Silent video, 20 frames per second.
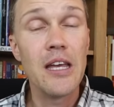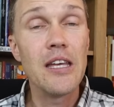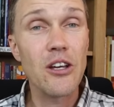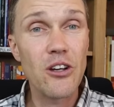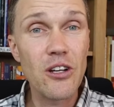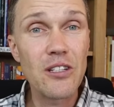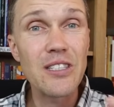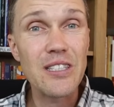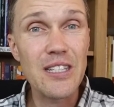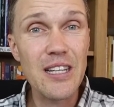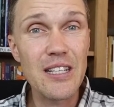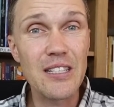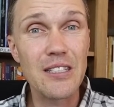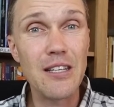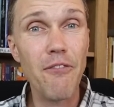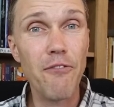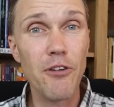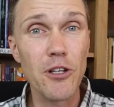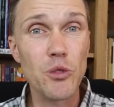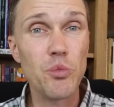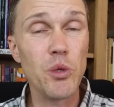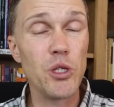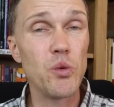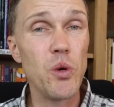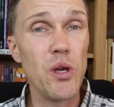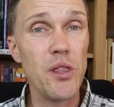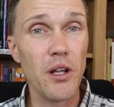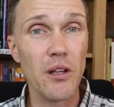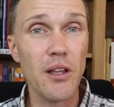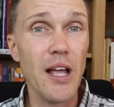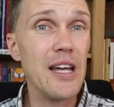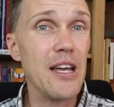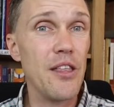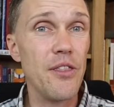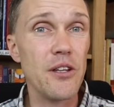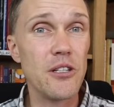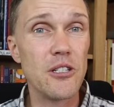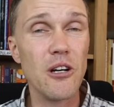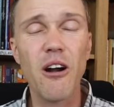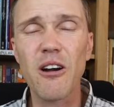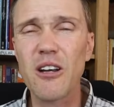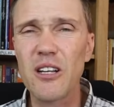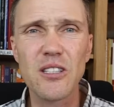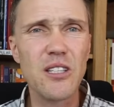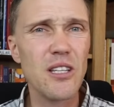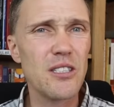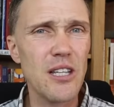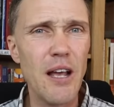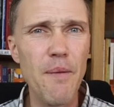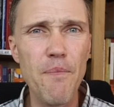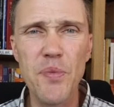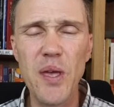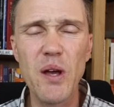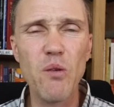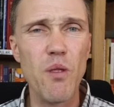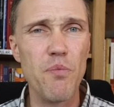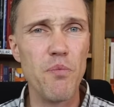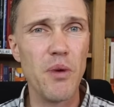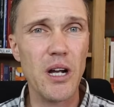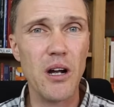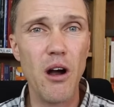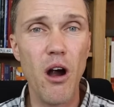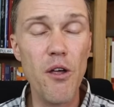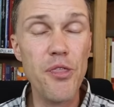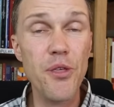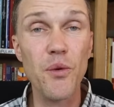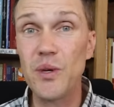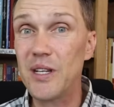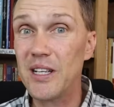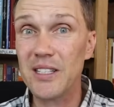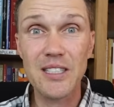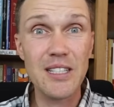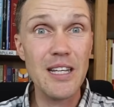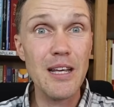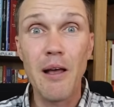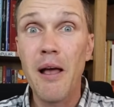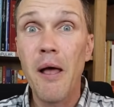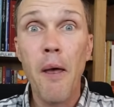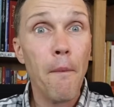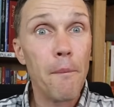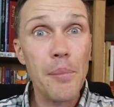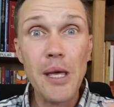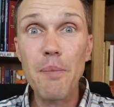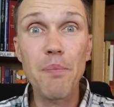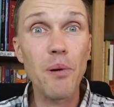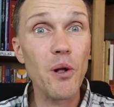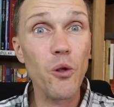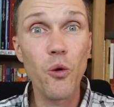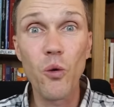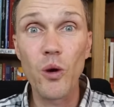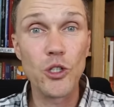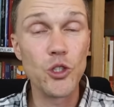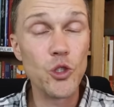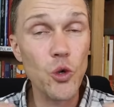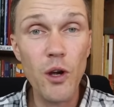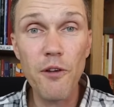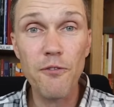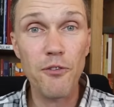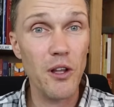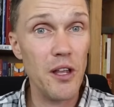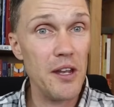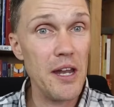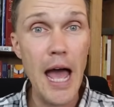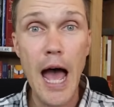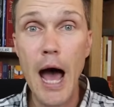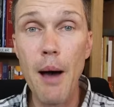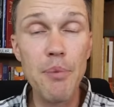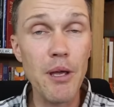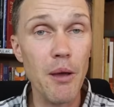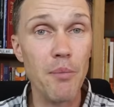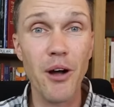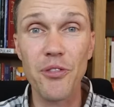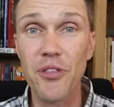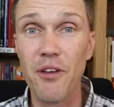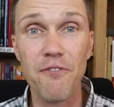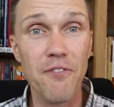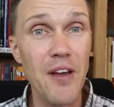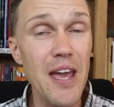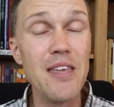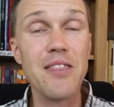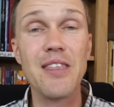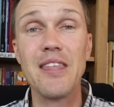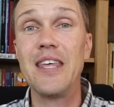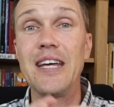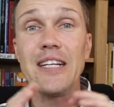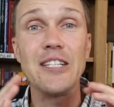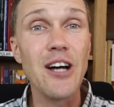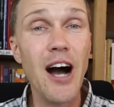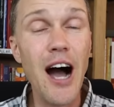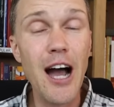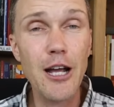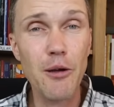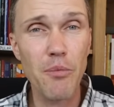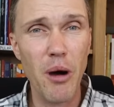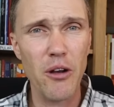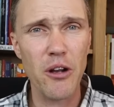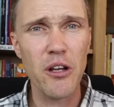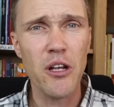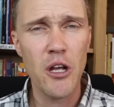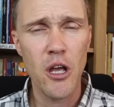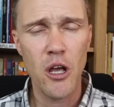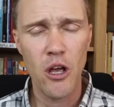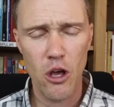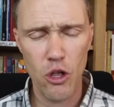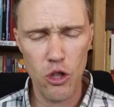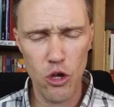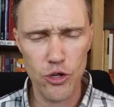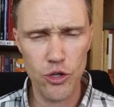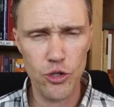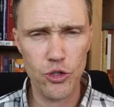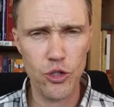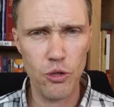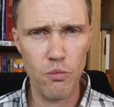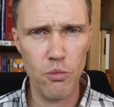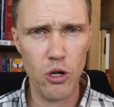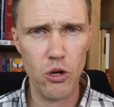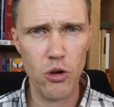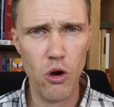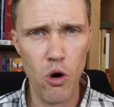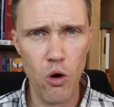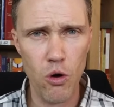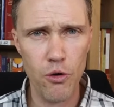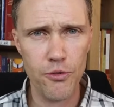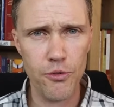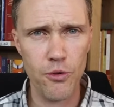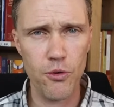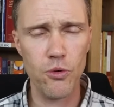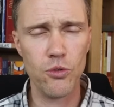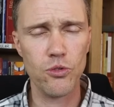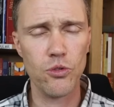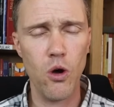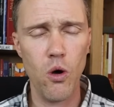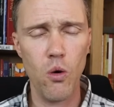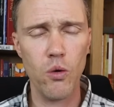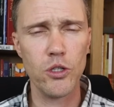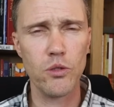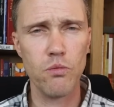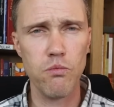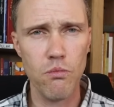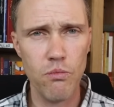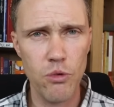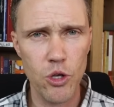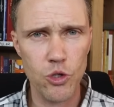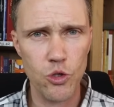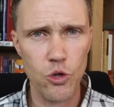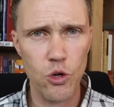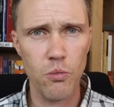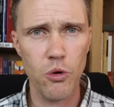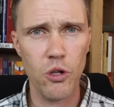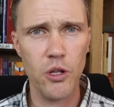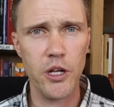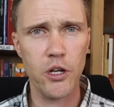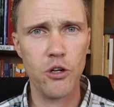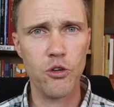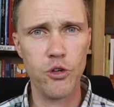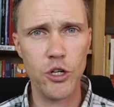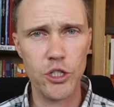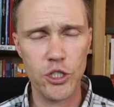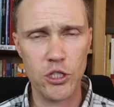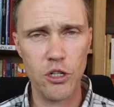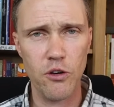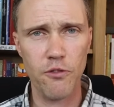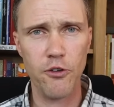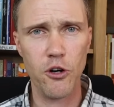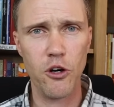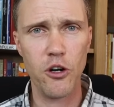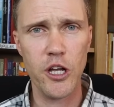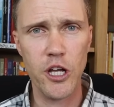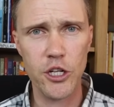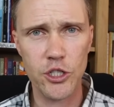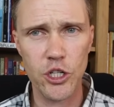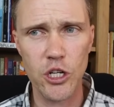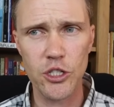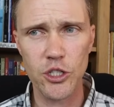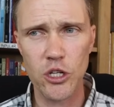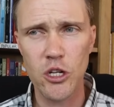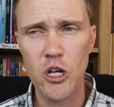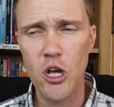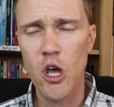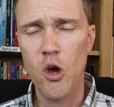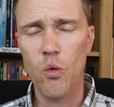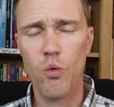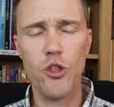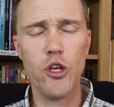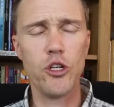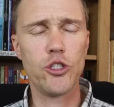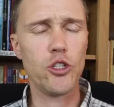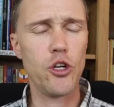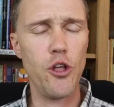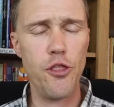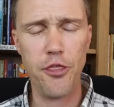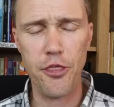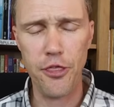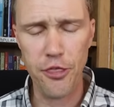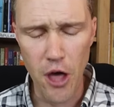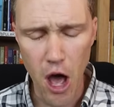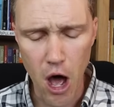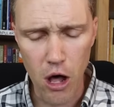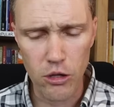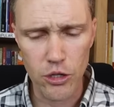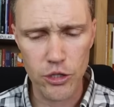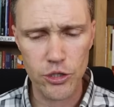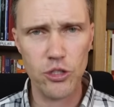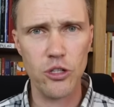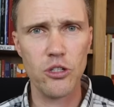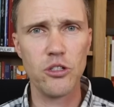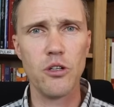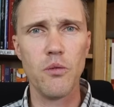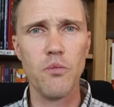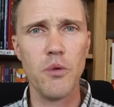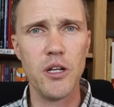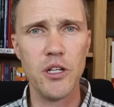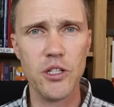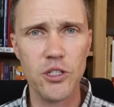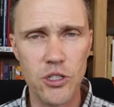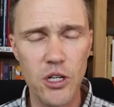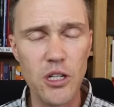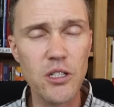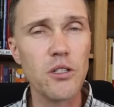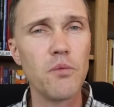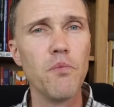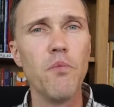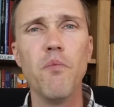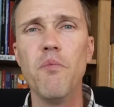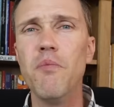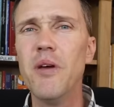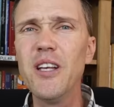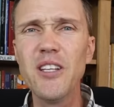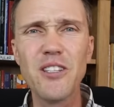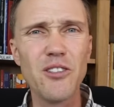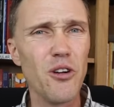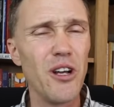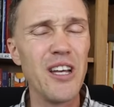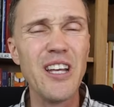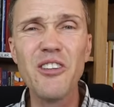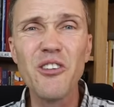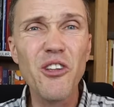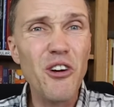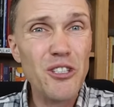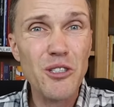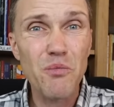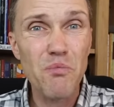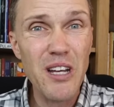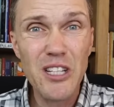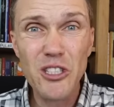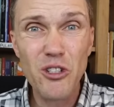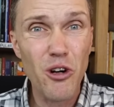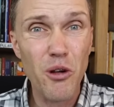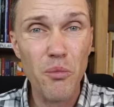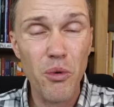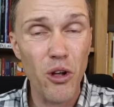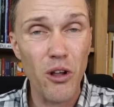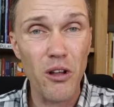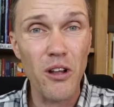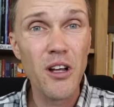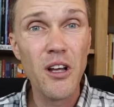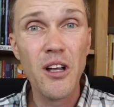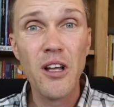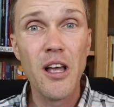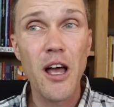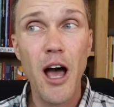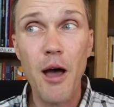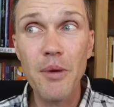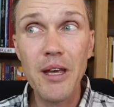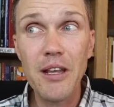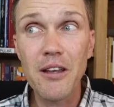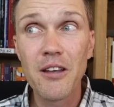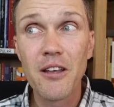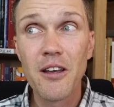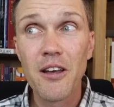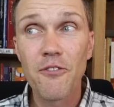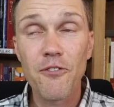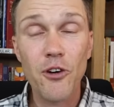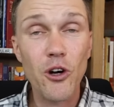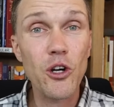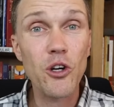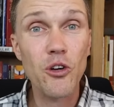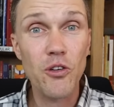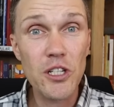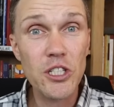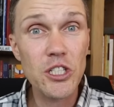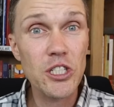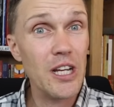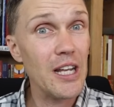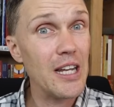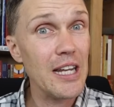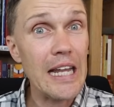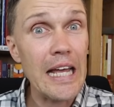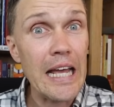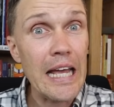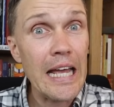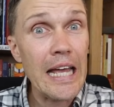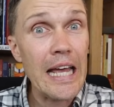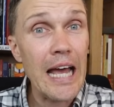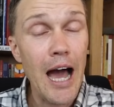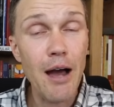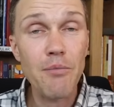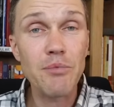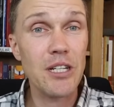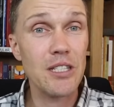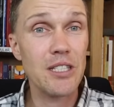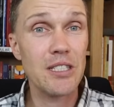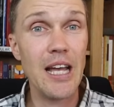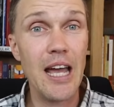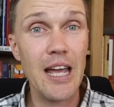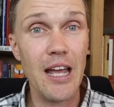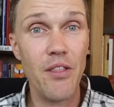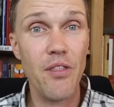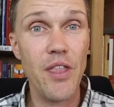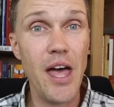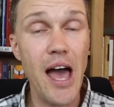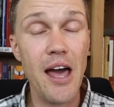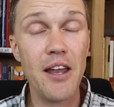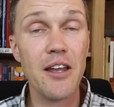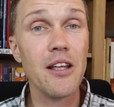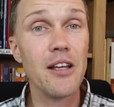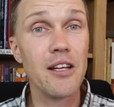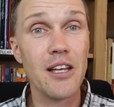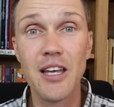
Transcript: You could see the difference between the light and the darkness. The same thing with MacArthur. When you see people who are joyful and happy about the faith and they talk about it, and then you see MacArthur who's always miserable, like Christopher Hitchens, and with this Catholicism, and he's just miserable. He looks miserable. I mean, for a Christian, I'm just saying that